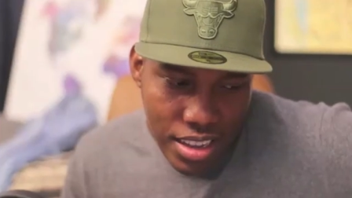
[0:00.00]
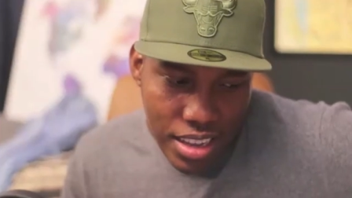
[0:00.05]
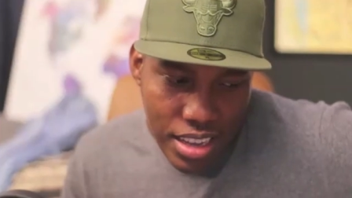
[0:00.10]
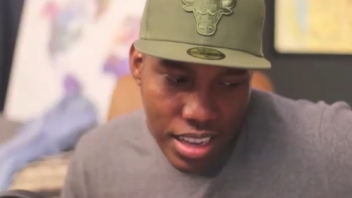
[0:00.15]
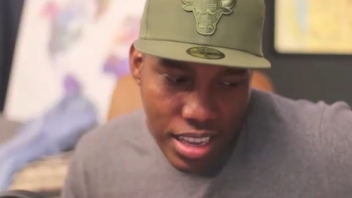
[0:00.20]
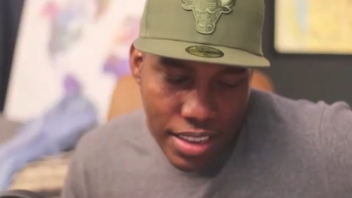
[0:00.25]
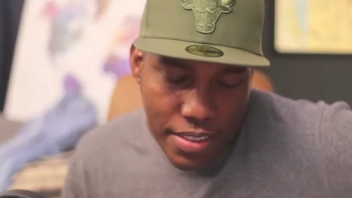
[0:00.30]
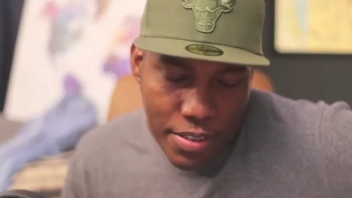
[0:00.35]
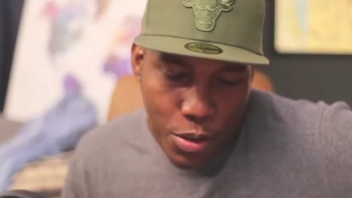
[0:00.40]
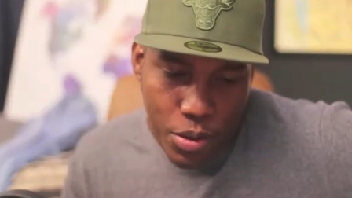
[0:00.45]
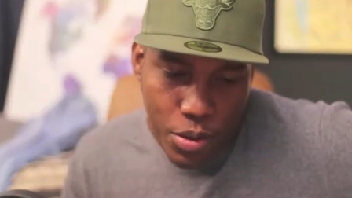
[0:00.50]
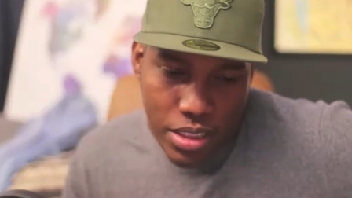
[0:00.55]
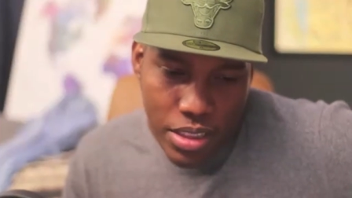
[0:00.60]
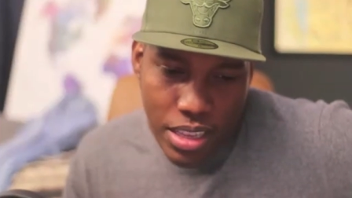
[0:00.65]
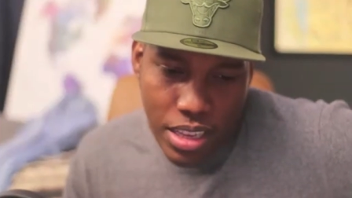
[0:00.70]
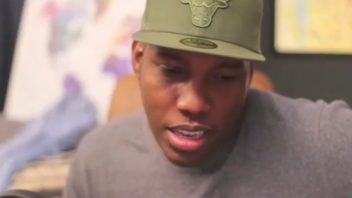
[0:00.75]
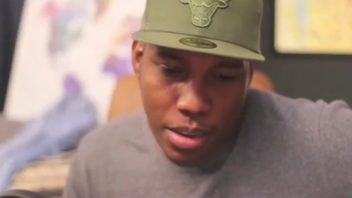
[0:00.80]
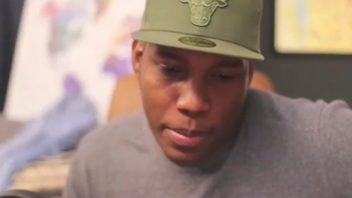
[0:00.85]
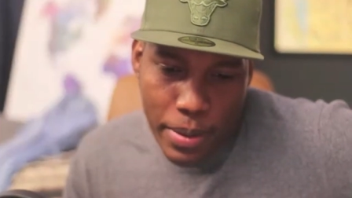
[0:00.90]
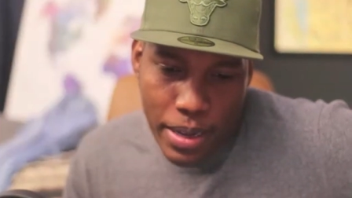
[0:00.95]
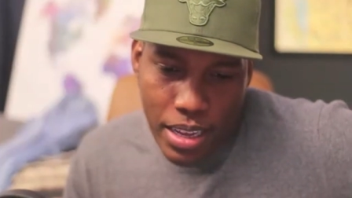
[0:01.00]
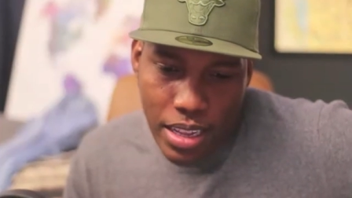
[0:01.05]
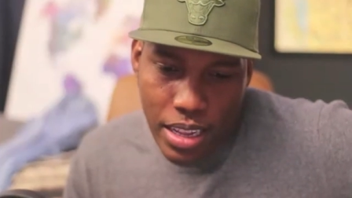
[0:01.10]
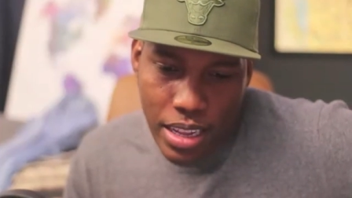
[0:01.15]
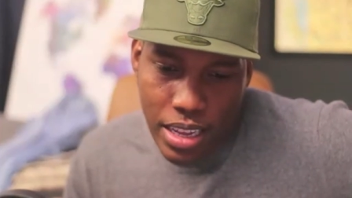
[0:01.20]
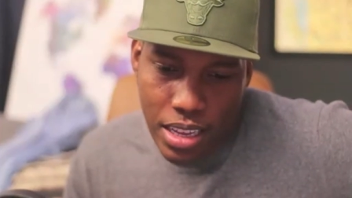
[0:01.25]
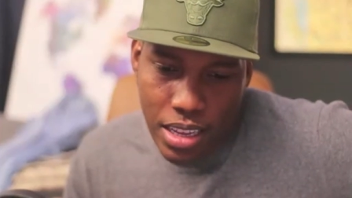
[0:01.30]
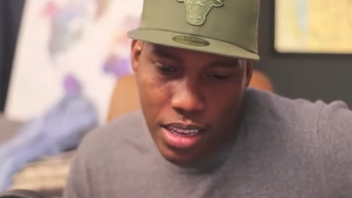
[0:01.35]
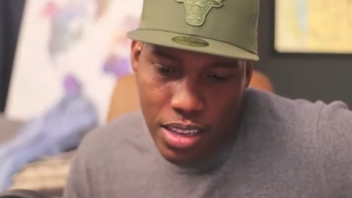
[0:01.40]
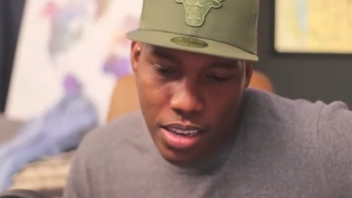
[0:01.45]
If you could think about
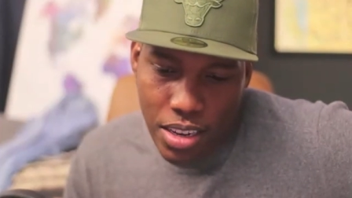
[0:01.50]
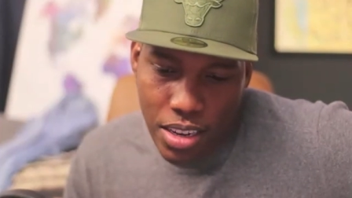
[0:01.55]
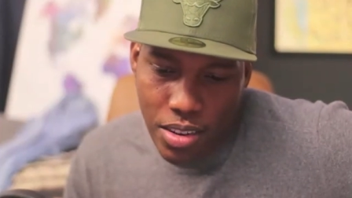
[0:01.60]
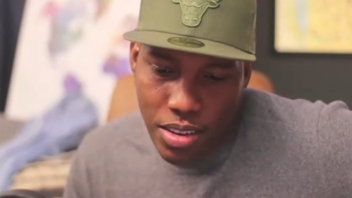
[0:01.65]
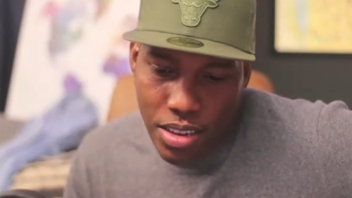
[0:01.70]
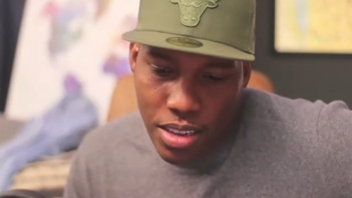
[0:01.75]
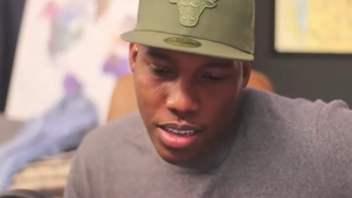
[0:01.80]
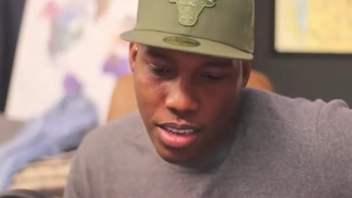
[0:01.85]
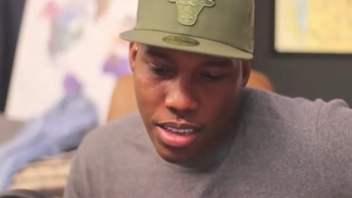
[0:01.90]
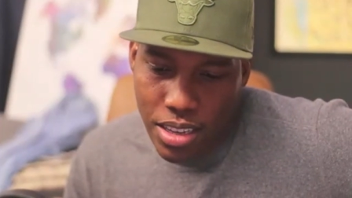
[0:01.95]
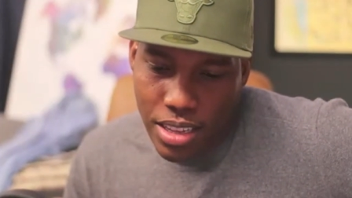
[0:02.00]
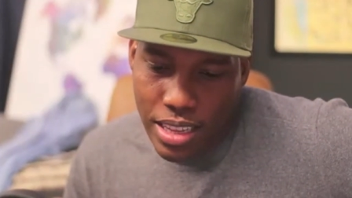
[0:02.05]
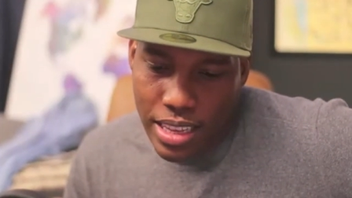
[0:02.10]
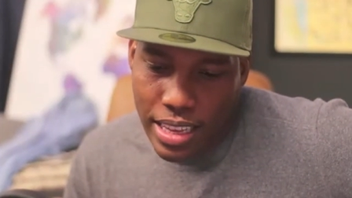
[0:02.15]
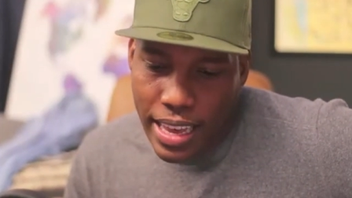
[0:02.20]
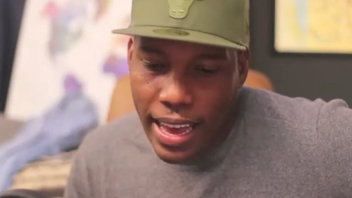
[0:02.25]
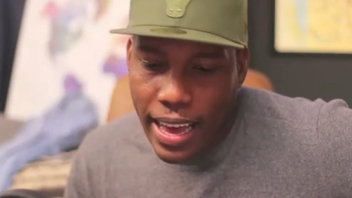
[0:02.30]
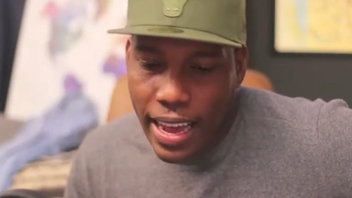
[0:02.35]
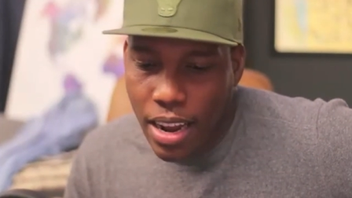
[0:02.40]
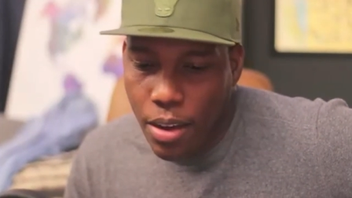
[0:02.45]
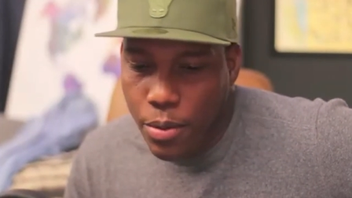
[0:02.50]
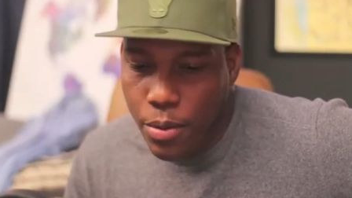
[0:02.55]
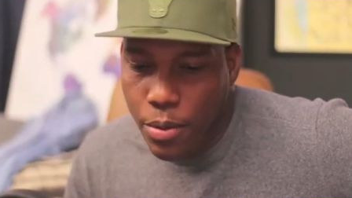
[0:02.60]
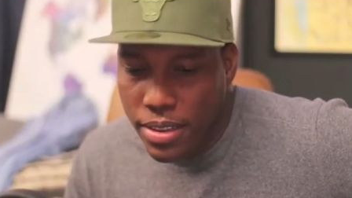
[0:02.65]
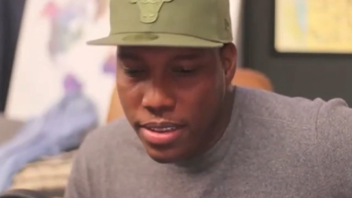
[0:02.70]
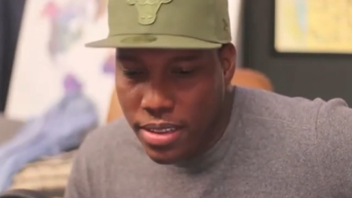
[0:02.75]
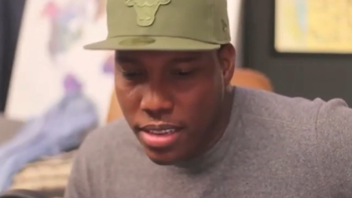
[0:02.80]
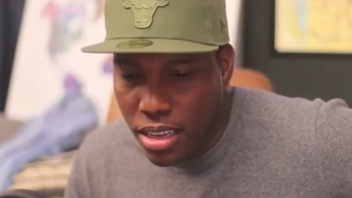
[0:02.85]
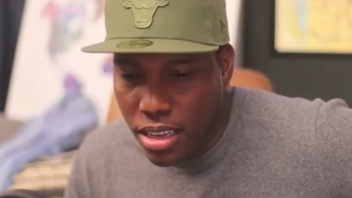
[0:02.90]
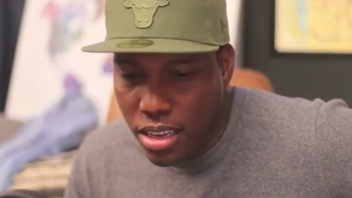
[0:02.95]
like, you know, the guy that went
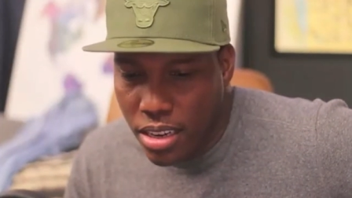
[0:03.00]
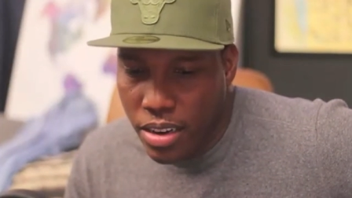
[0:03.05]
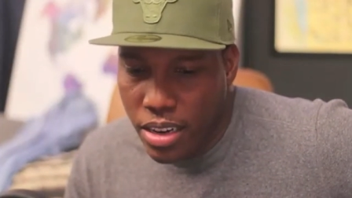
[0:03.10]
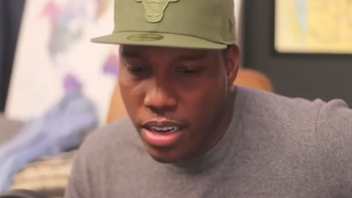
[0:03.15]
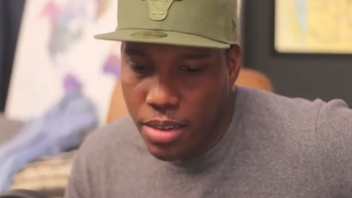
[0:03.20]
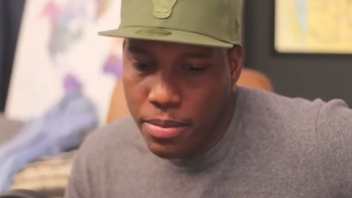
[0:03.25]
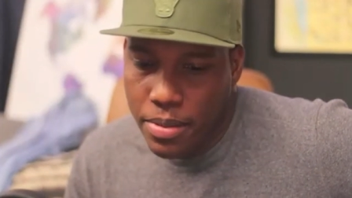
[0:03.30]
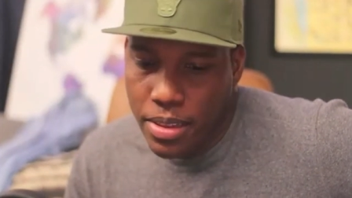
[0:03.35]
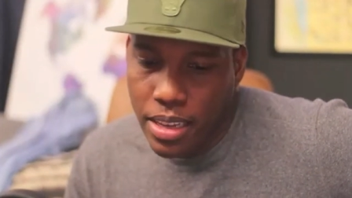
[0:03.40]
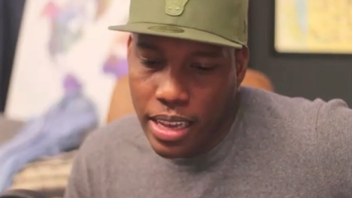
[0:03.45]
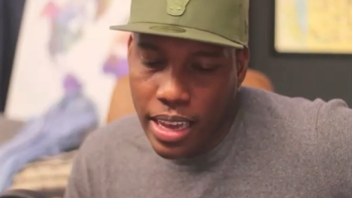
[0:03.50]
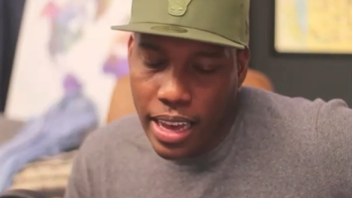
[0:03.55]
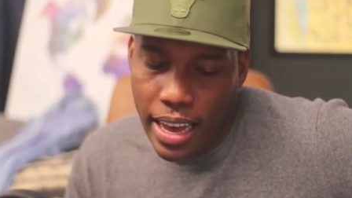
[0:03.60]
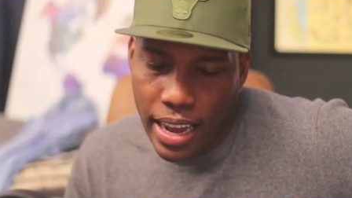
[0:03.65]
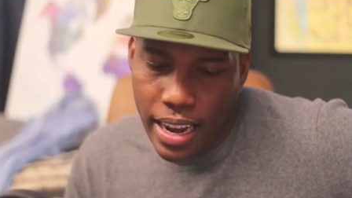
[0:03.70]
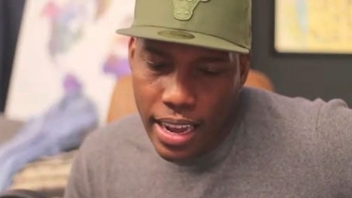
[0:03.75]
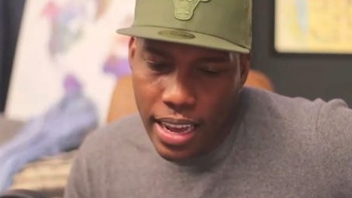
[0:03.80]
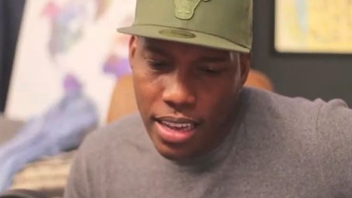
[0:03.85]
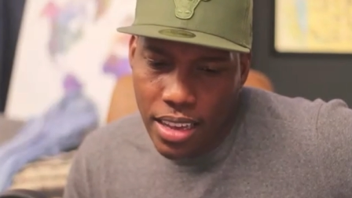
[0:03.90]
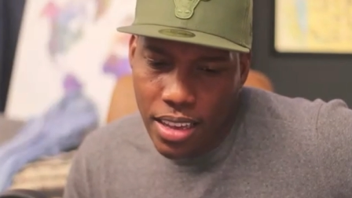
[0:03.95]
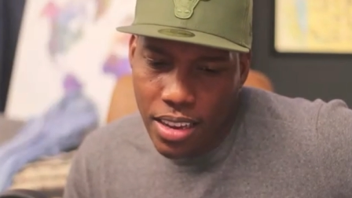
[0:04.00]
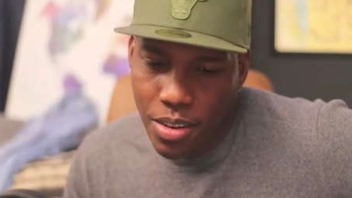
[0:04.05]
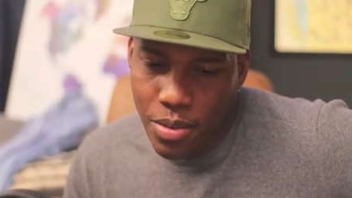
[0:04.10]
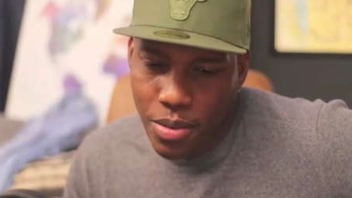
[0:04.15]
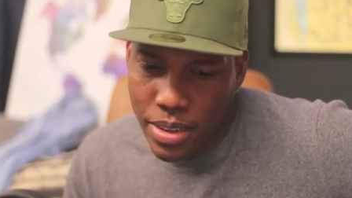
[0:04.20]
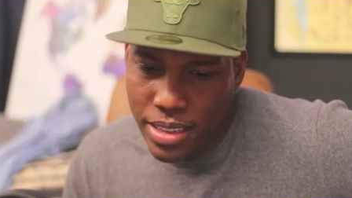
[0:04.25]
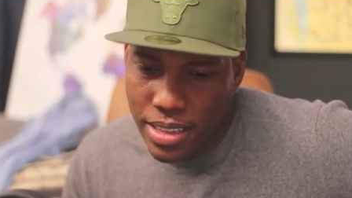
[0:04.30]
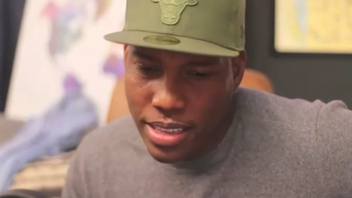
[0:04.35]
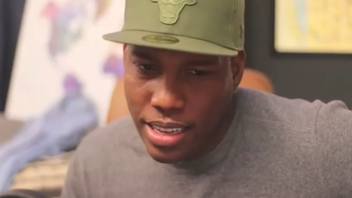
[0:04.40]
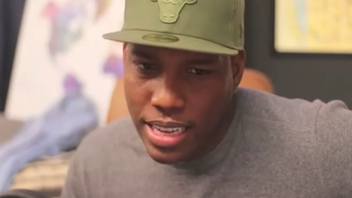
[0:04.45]
to Year Up, the guy that, you know,
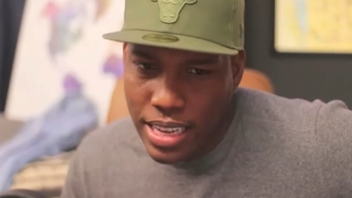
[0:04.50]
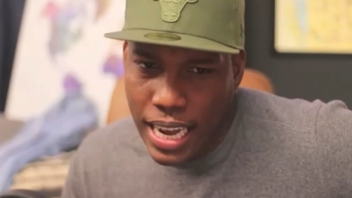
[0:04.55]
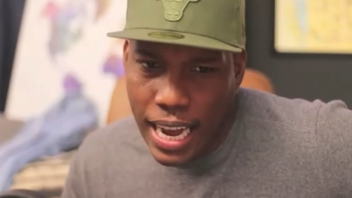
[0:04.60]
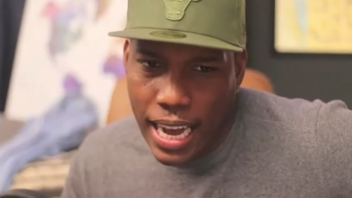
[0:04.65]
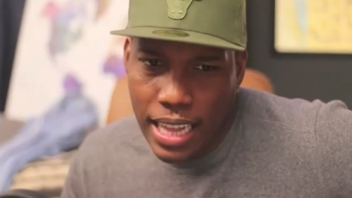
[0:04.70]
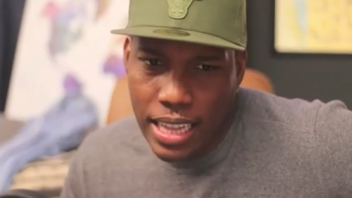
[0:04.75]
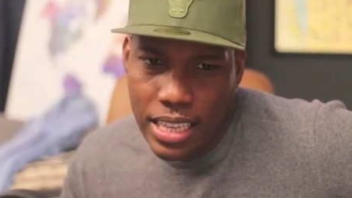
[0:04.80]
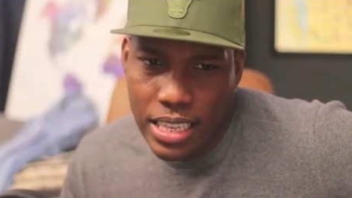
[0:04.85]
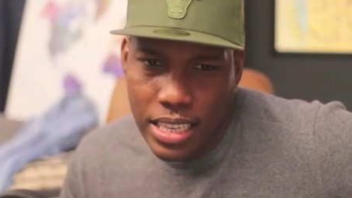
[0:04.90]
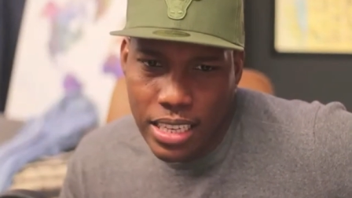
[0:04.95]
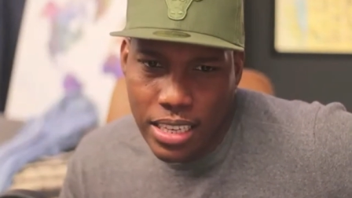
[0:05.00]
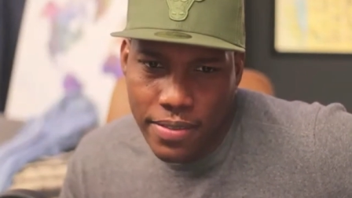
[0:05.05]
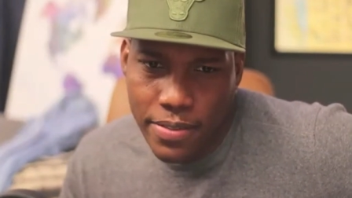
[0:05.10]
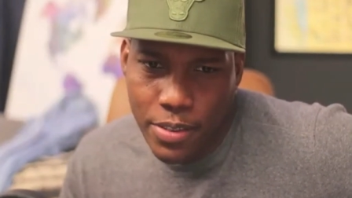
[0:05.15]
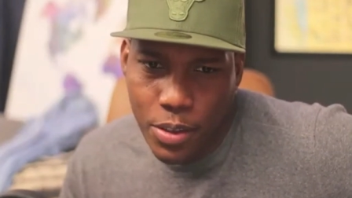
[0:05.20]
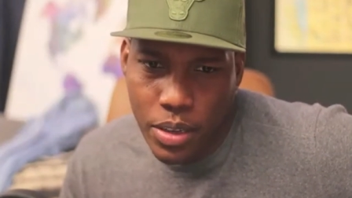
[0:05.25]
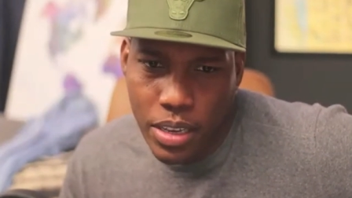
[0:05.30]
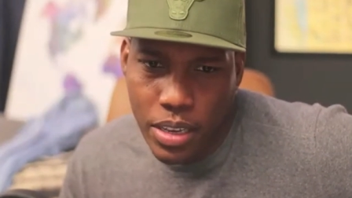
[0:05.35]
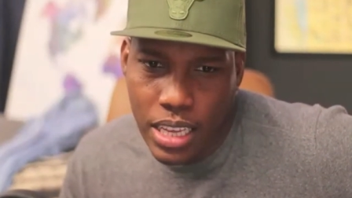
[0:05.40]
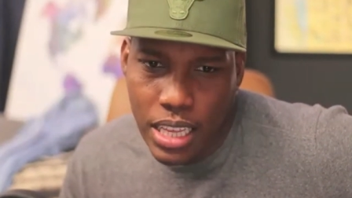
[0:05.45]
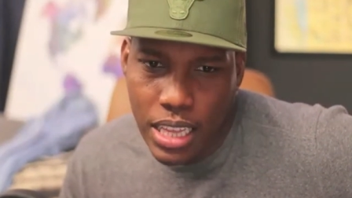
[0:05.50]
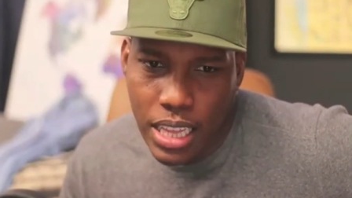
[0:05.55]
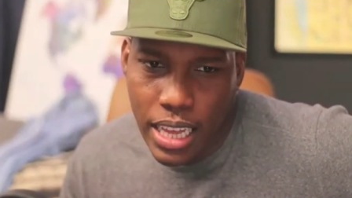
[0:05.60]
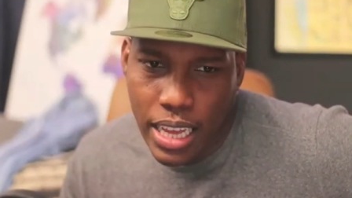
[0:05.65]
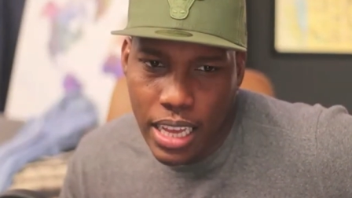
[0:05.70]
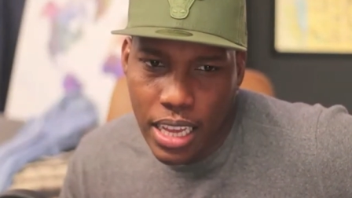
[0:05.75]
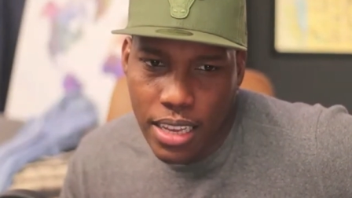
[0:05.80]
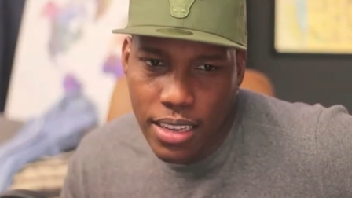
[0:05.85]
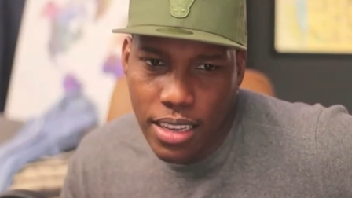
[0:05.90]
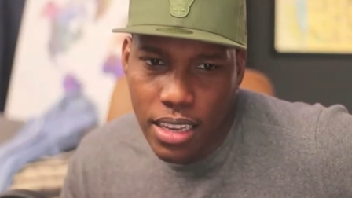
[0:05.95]
went to college, if you could
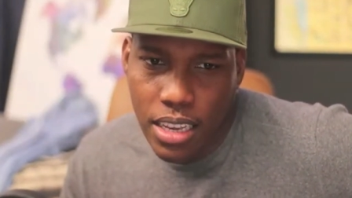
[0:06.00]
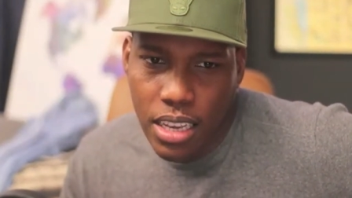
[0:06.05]
like